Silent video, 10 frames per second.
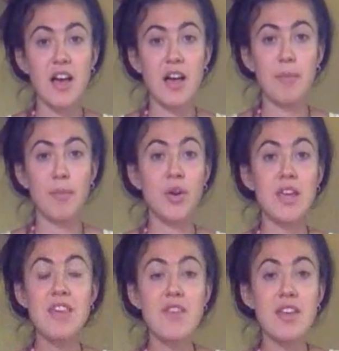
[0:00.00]
or
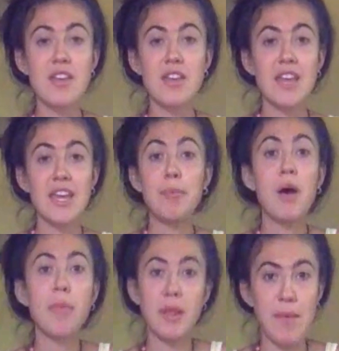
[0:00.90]
even in a
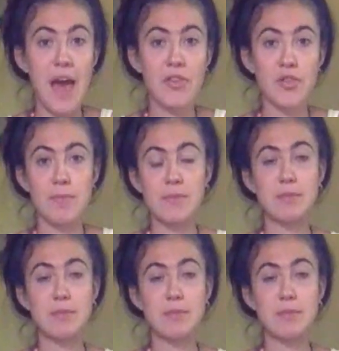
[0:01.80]
public bathroom.